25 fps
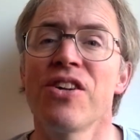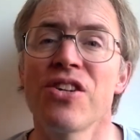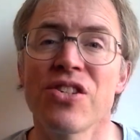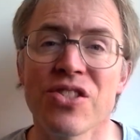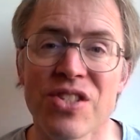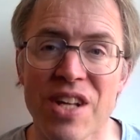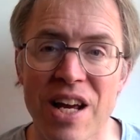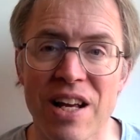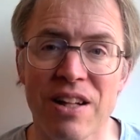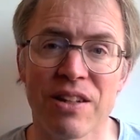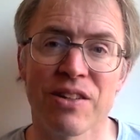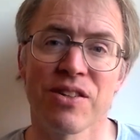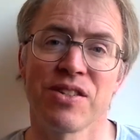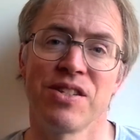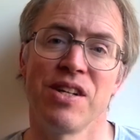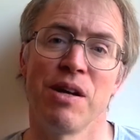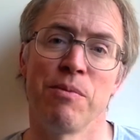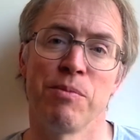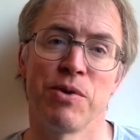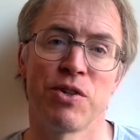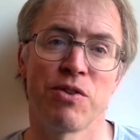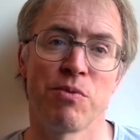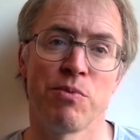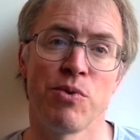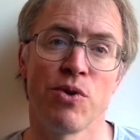sales
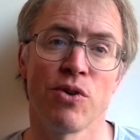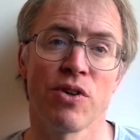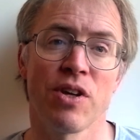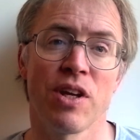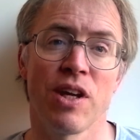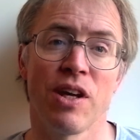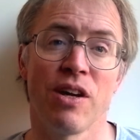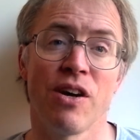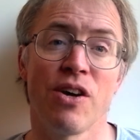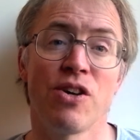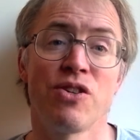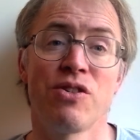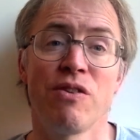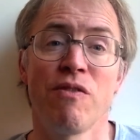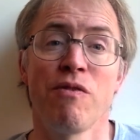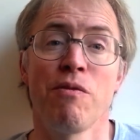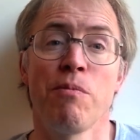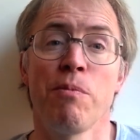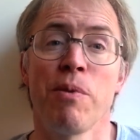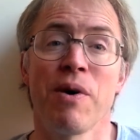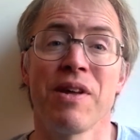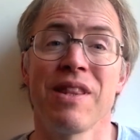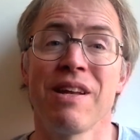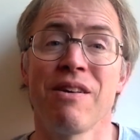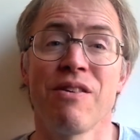numbers from Nokia are driven
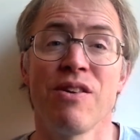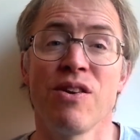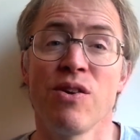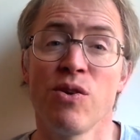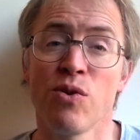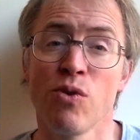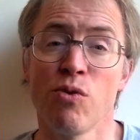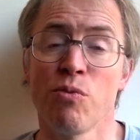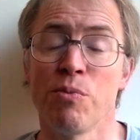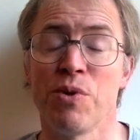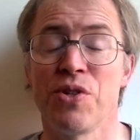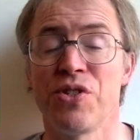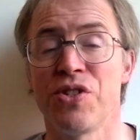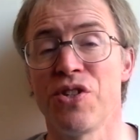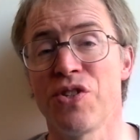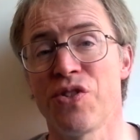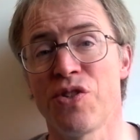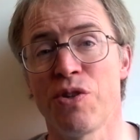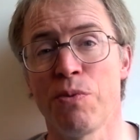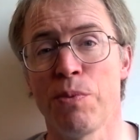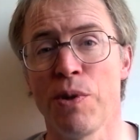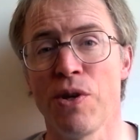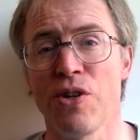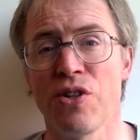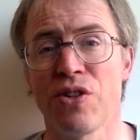by their enormous
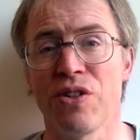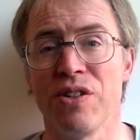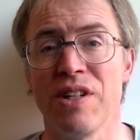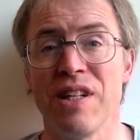distribution.